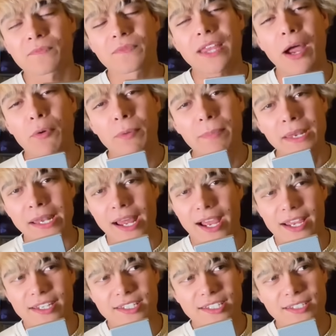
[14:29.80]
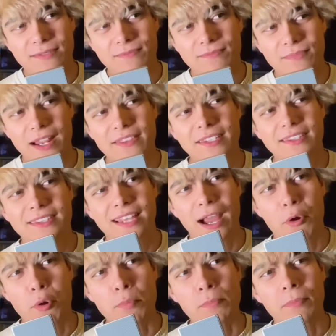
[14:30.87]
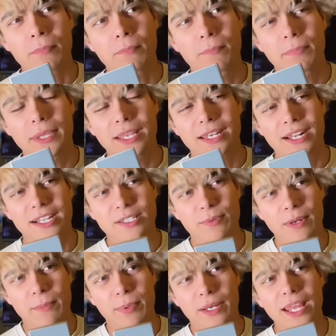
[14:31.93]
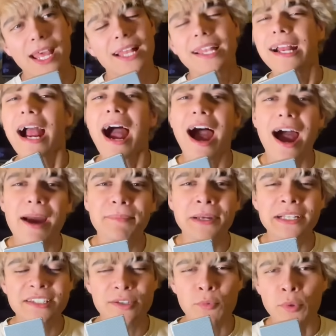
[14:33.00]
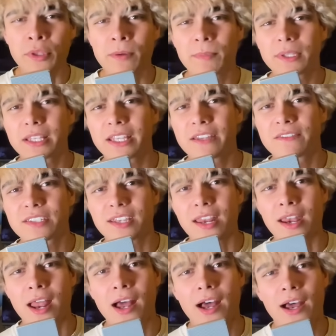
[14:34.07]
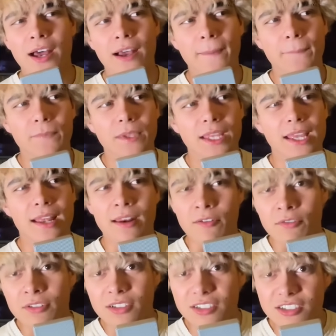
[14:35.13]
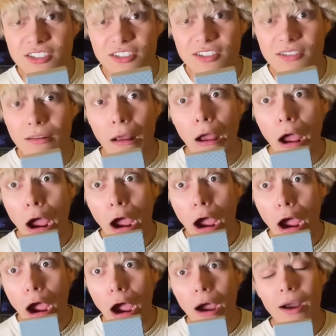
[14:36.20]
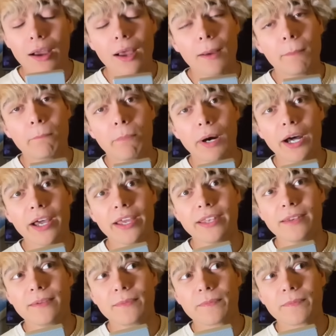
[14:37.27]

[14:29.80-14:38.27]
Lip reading: that would be nice. I think that would be a nice way to put it. Like, I'm not someone that believes in like any religion, but